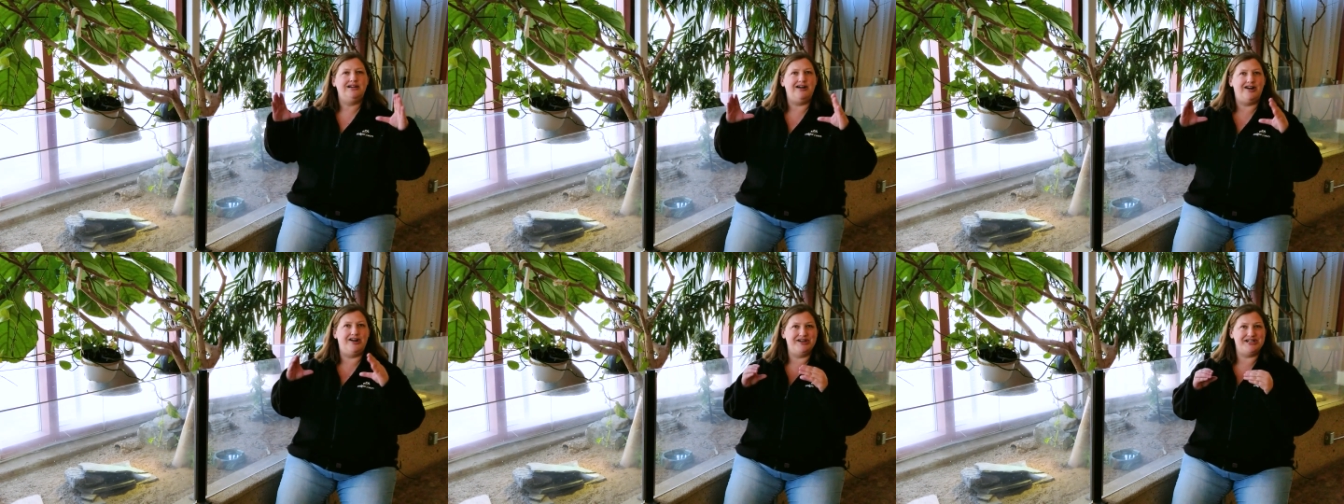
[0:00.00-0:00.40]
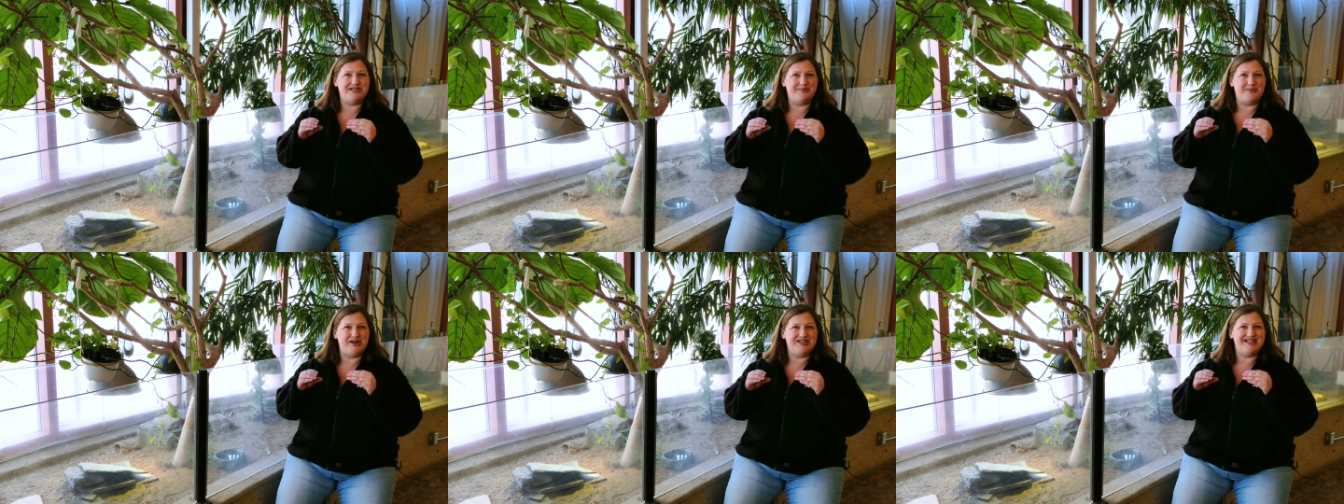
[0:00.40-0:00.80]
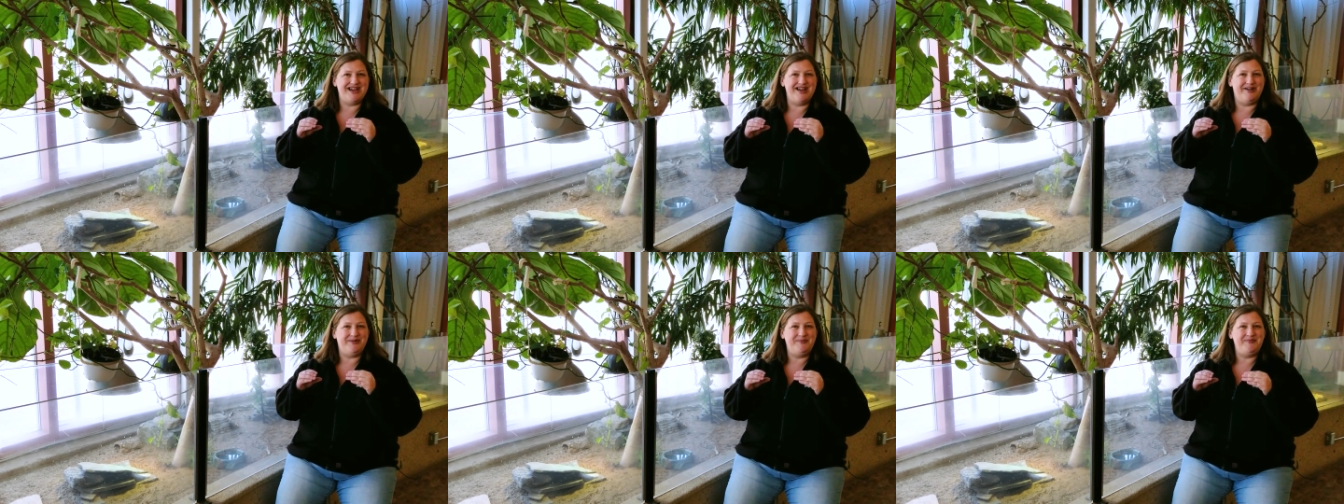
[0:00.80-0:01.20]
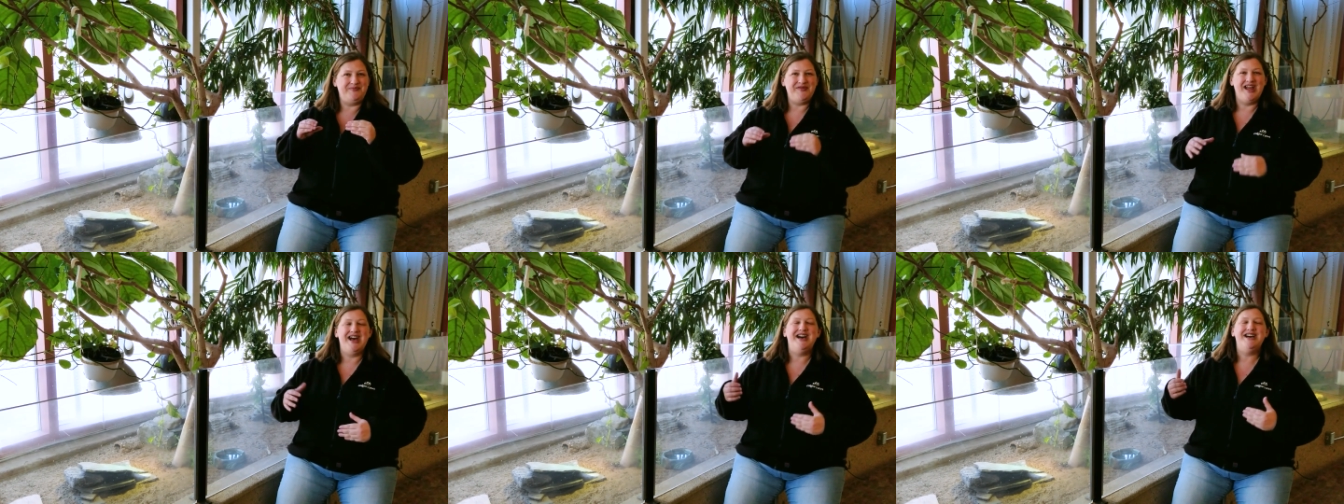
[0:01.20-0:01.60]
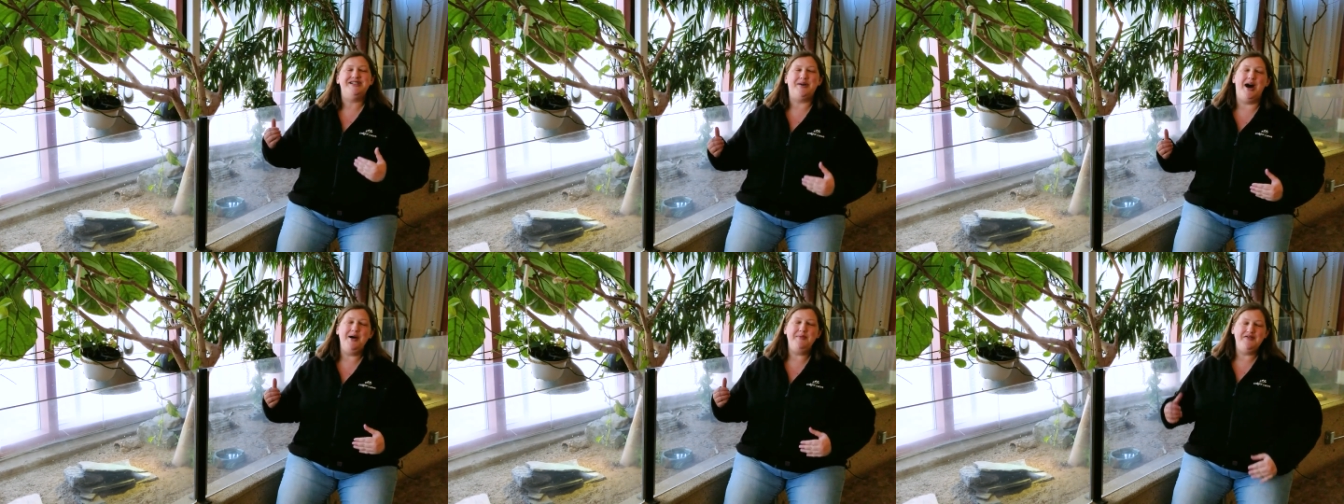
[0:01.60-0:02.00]
on a small scale.
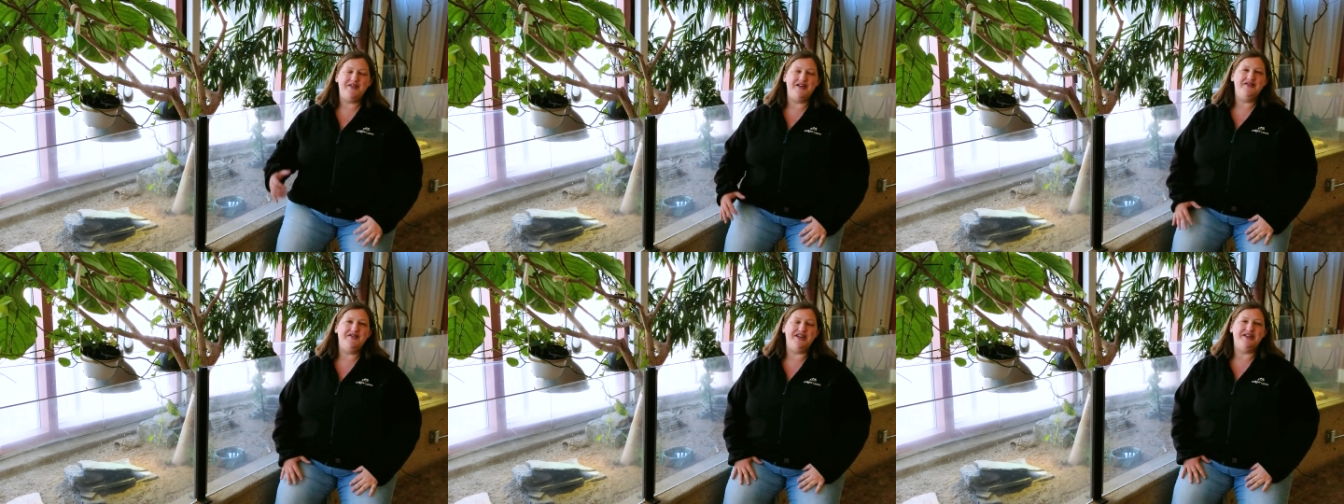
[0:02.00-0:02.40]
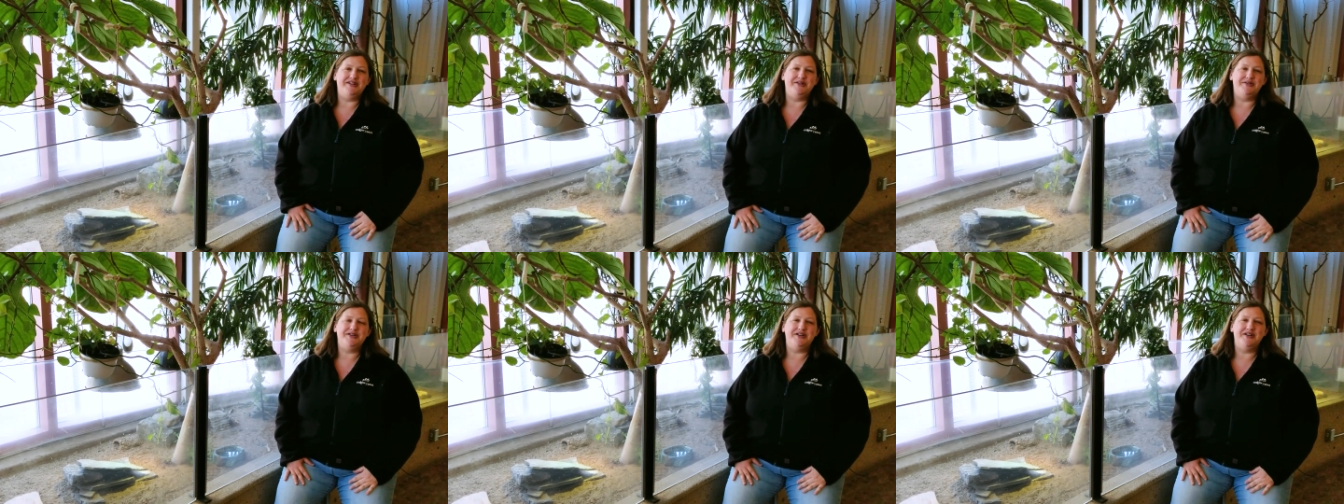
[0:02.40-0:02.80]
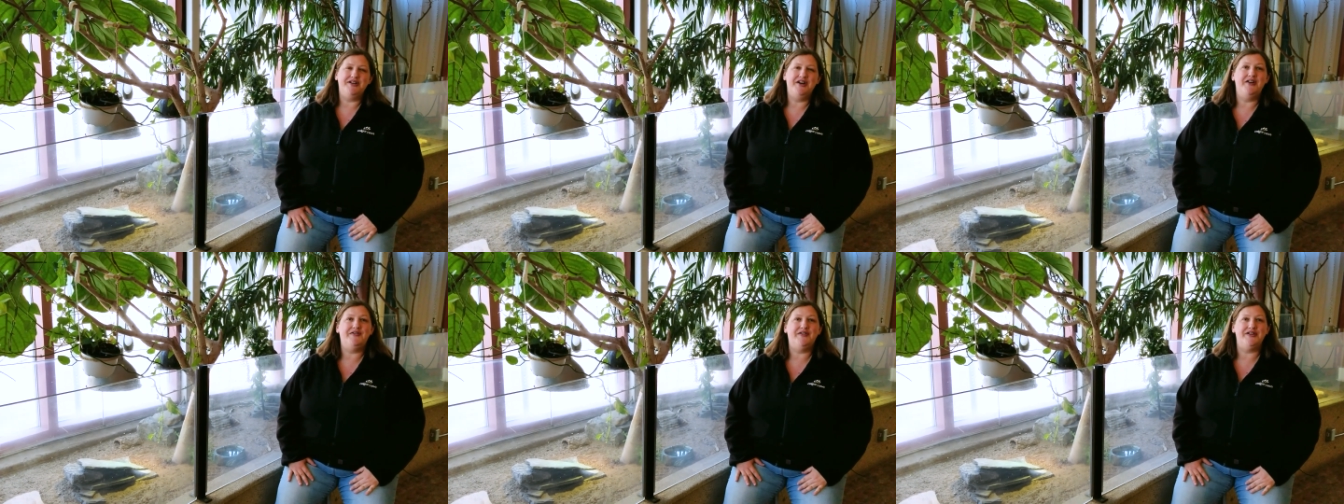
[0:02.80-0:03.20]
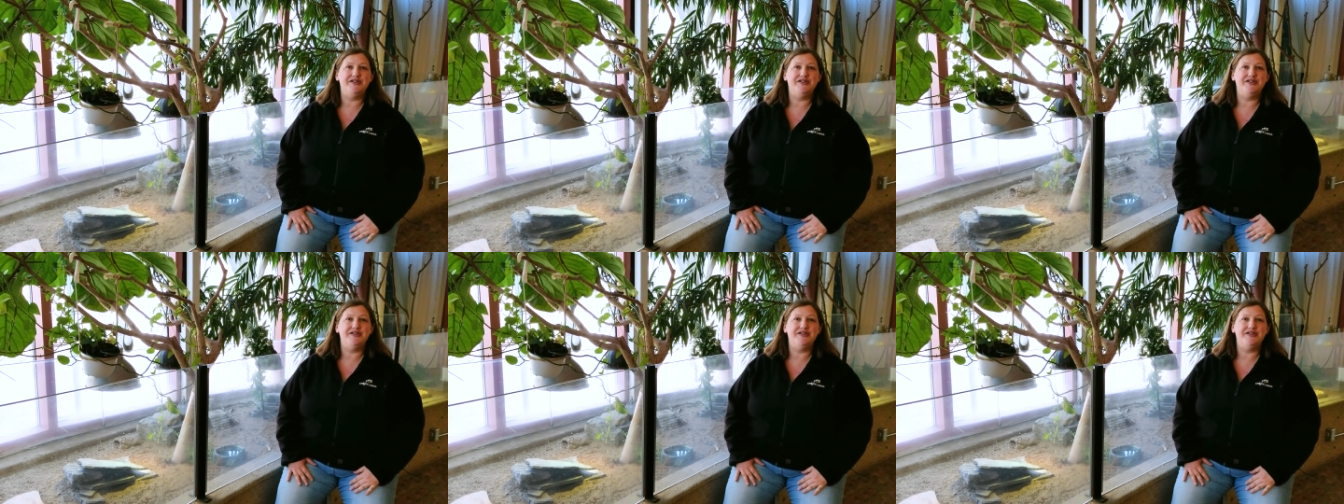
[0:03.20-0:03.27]
So I'm in front of the enclosure for